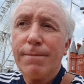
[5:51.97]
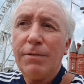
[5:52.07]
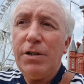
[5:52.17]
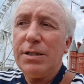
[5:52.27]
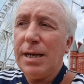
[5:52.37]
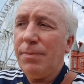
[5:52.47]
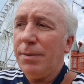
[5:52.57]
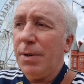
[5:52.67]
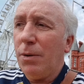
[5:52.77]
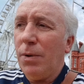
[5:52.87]
For example,
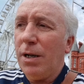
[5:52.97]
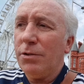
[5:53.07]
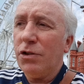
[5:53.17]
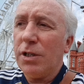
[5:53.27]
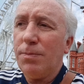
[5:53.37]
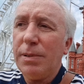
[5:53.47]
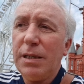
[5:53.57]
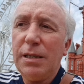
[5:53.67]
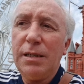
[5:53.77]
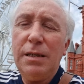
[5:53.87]
it might well just
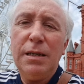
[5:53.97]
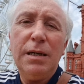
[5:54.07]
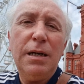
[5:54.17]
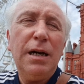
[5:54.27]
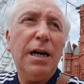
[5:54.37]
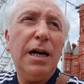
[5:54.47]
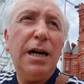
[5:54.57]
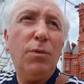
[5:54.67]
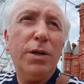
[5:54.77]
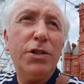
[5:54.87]
be
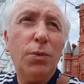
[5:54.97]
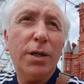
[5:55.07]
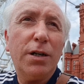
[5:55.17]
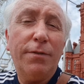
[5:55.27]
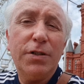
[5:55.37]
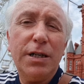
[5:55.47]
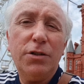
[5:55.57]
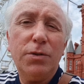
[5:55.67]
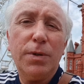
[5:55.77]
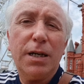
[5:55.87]
a one-to-one
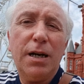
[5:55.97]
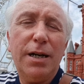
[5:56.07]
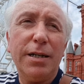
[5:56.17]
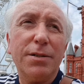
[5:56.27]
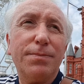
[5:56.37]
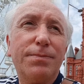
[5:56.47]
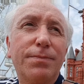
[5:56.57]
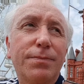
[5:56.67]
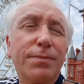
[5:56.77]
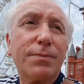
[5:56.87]
conversation with a client,
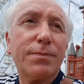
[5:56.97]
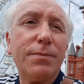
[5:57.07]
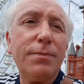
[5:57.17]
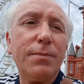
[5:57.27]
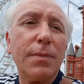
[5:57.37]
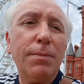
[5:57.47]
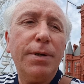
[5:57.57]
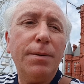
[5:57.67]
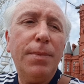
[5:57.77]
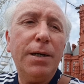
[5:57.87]

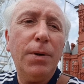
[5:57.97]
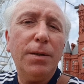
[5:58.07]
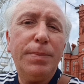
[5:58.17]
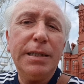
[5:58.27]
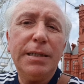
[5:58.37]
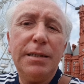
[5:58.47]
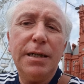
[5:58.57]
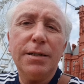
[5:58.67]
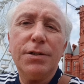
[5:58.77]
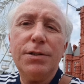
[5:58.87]
but it may well be
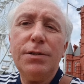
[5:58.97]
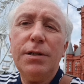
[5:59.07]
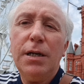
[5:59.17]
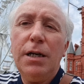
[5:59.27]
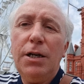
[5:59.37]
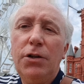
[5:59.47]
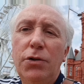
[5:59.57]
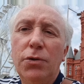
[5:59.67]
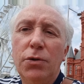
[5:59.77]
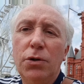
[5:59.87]
that
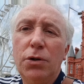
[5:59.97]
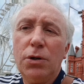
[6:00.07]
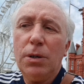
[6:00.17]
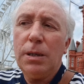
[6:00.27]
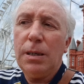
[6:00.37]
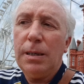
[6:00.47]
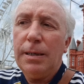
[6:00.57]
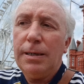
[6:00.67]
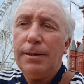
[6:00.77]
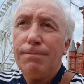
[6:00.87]
you're
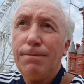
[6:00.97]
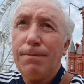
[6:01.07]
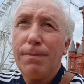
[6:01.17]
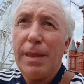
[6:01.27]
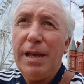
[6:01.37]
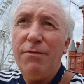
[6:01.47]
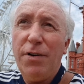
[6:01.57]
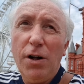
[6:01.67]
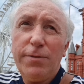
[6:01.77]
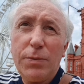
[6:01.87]

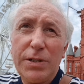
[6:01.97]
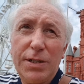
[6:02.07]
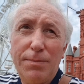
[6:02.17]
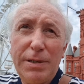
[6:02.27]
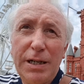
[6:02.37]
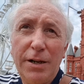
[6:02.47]
involved with somebody